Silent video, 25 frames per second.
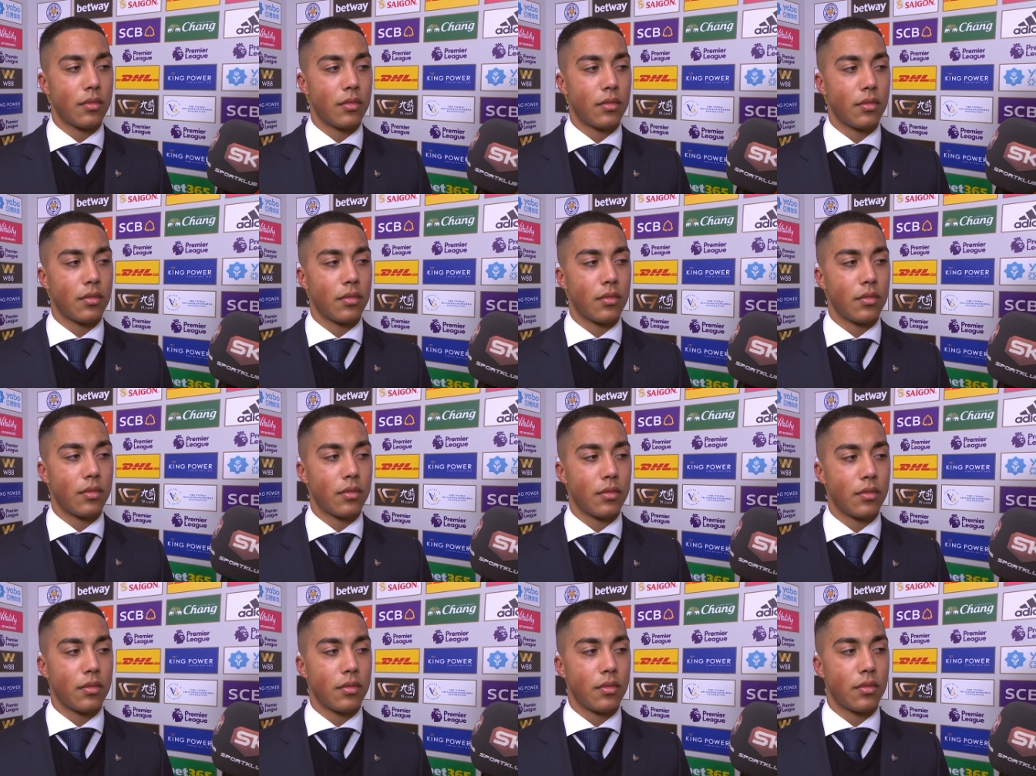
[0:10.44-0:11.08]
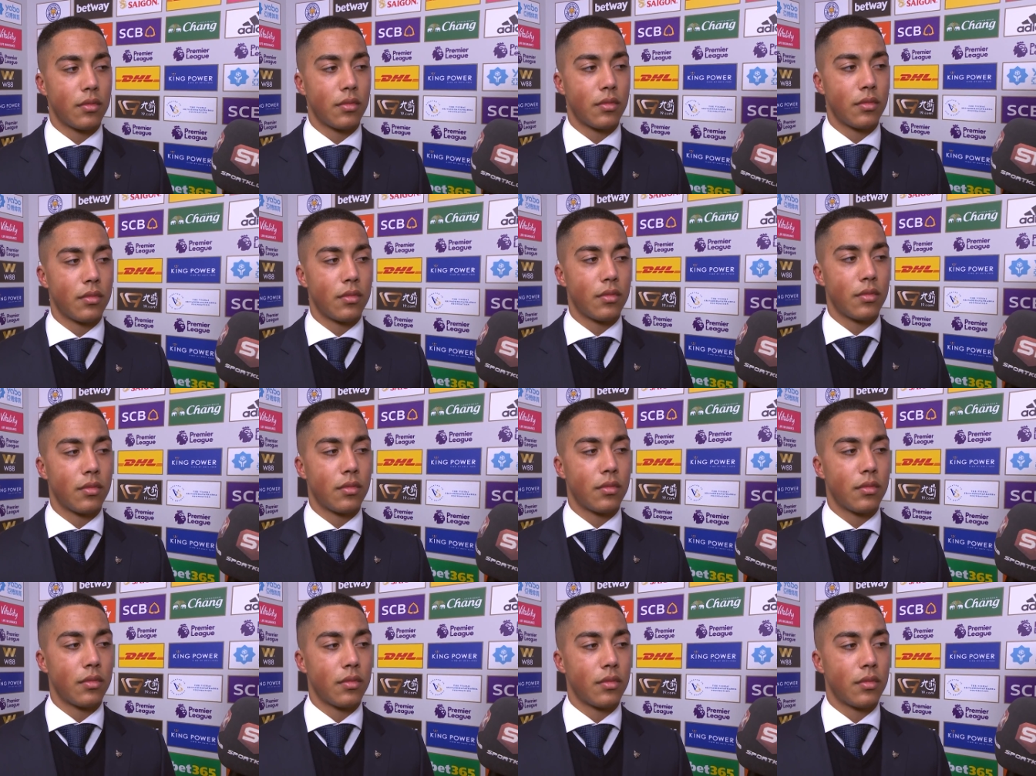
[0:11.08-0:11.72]
was it on the pitch?
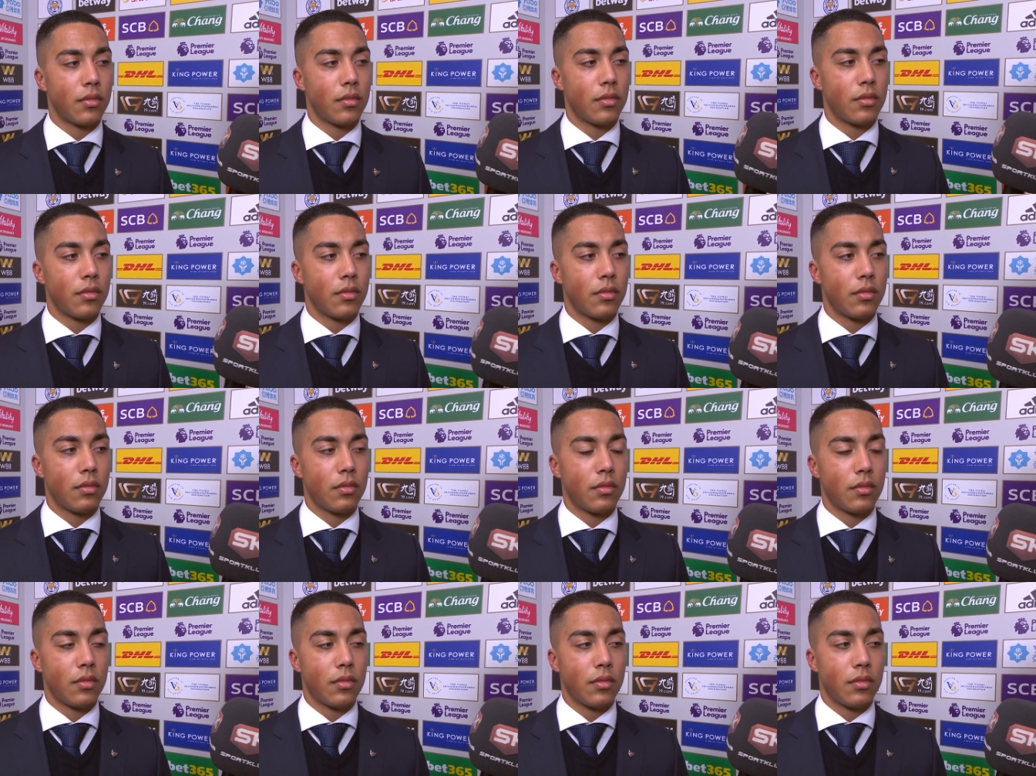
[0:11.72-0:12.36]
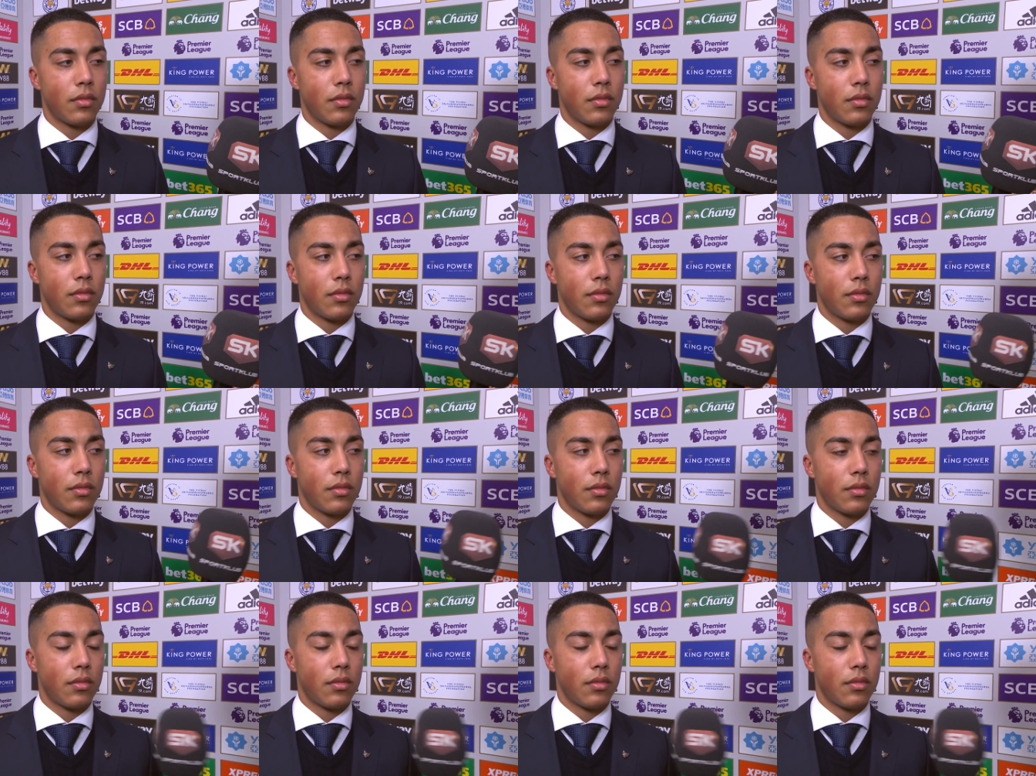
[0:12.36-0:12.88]
How how did you see it?